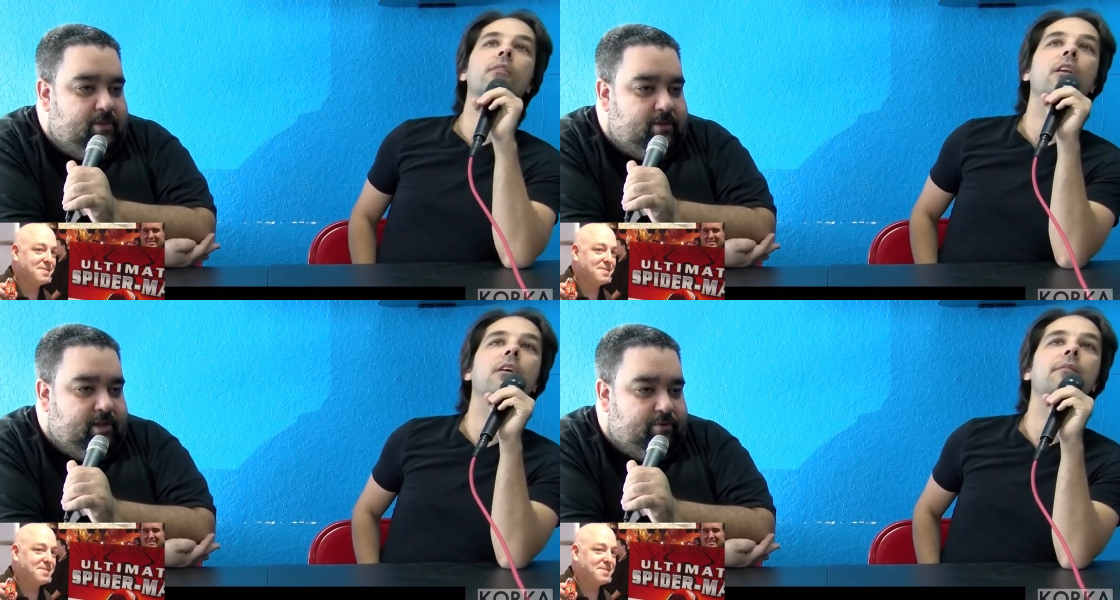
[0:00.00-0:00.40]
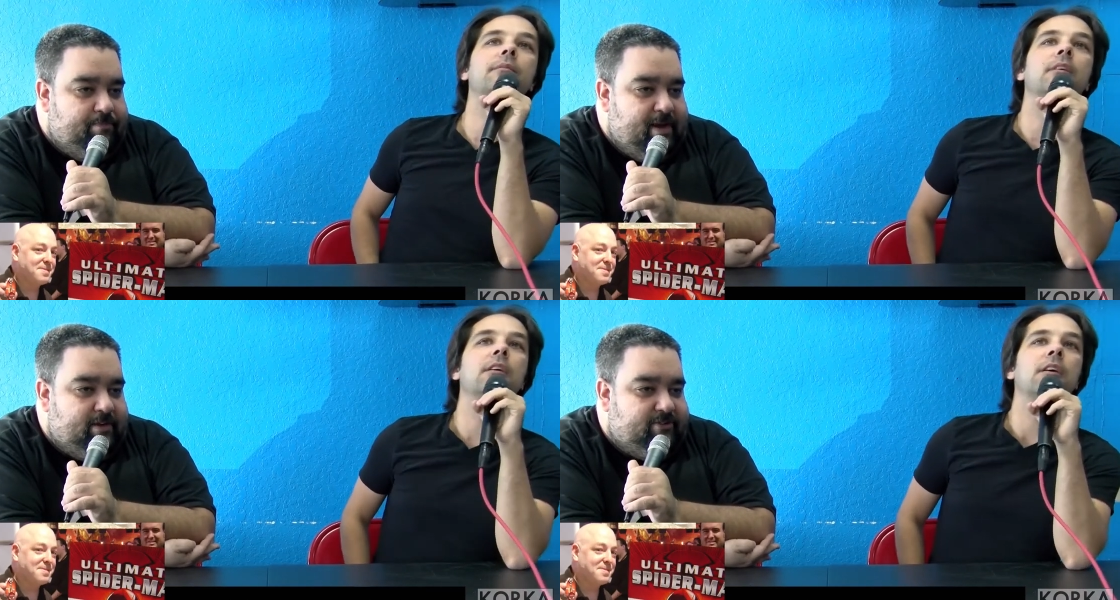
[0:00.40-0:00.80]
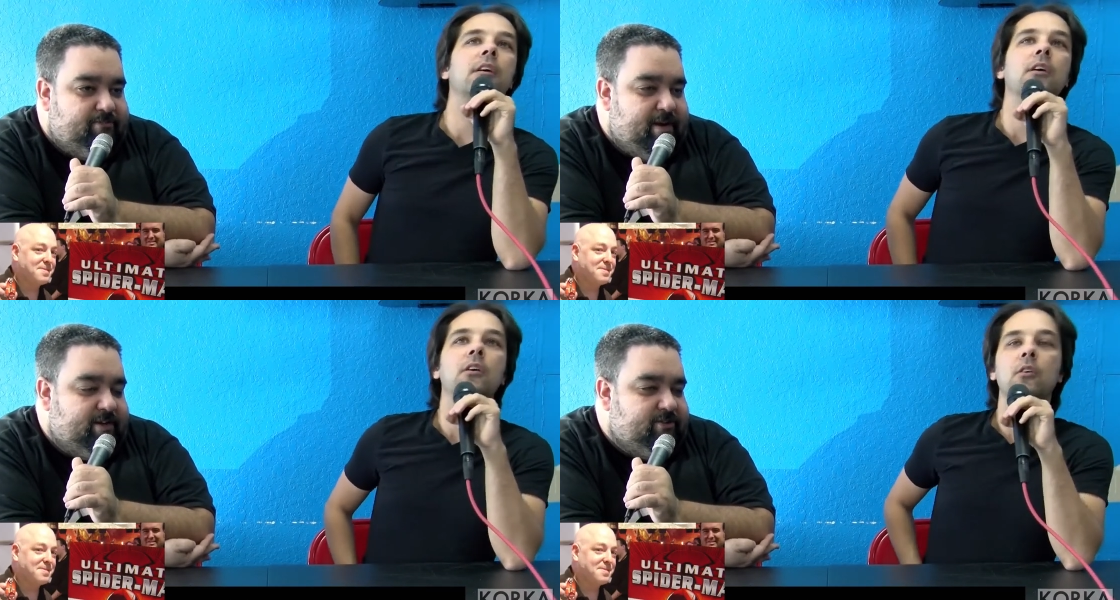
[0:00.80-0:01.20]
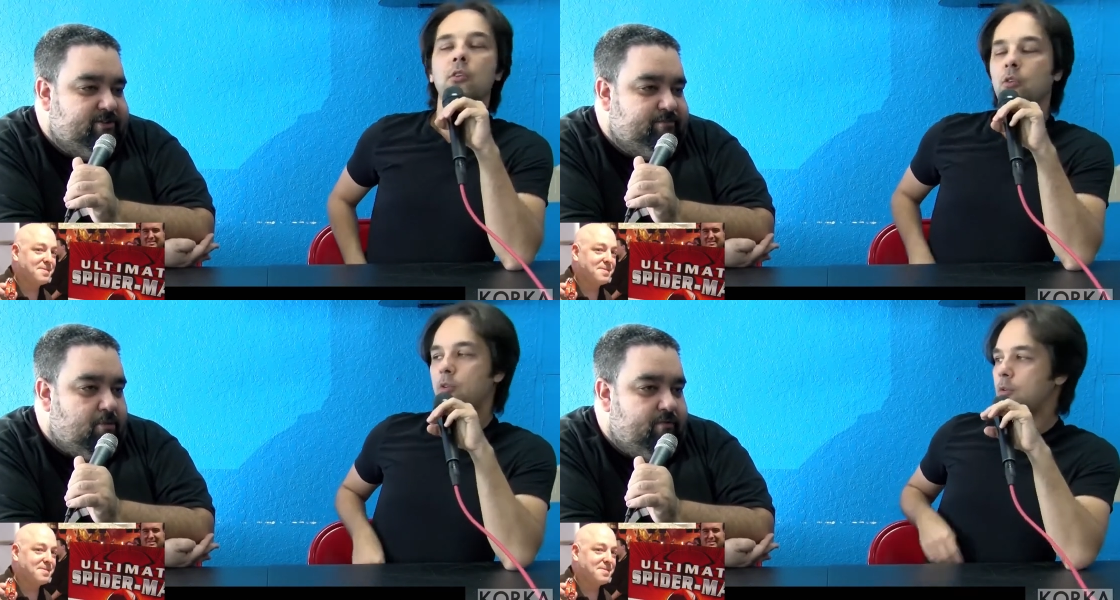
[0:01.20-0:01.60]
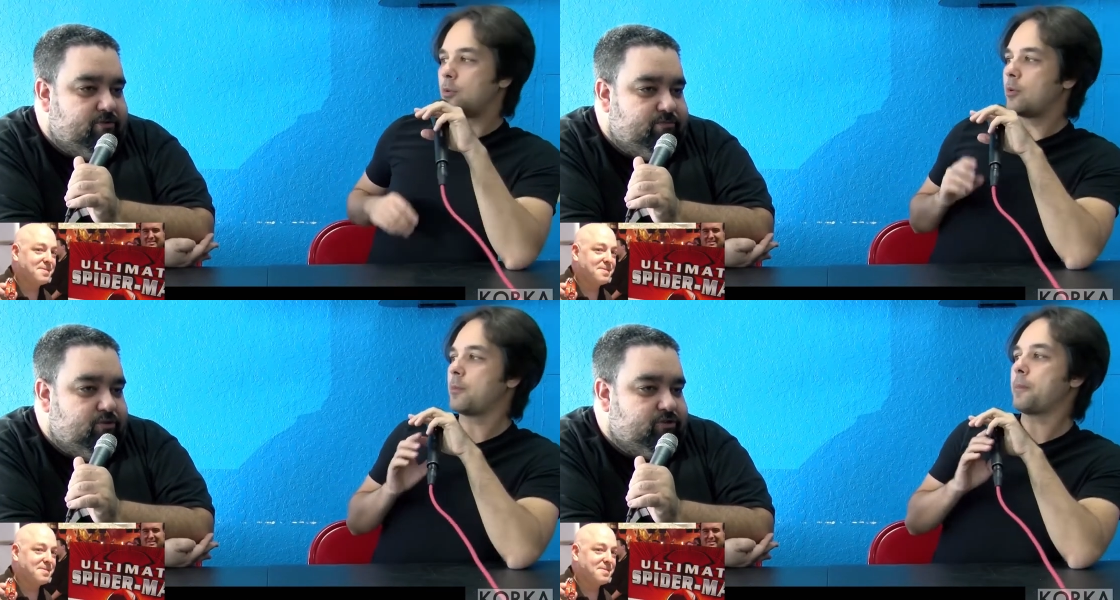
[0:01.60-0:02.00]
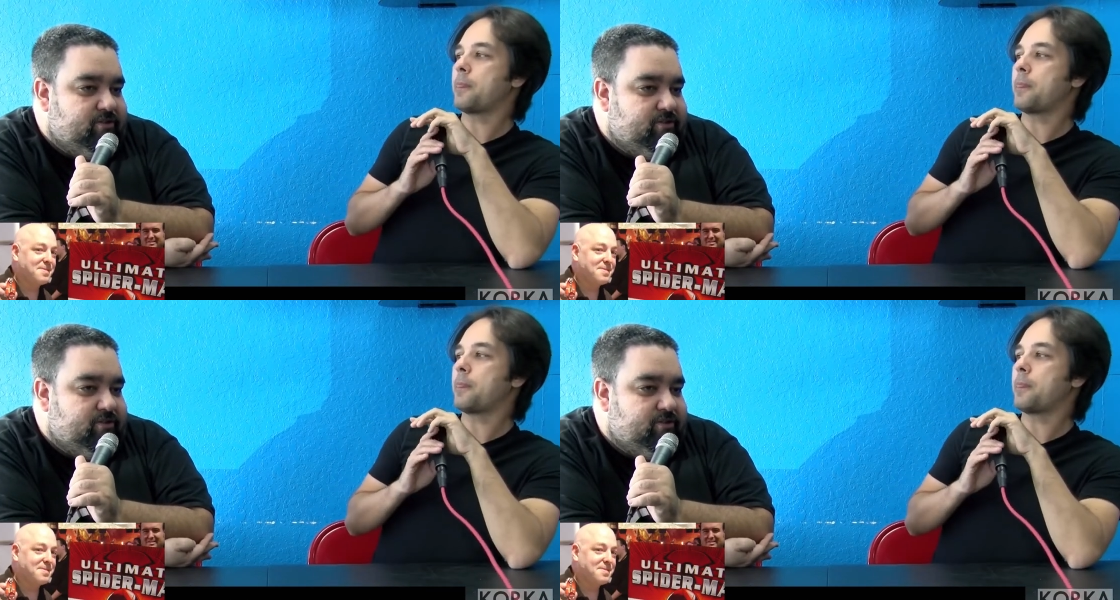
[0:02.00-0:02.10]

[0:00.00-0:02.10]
Speaker 1: the thing with Bendis is Bendis is Marvel's most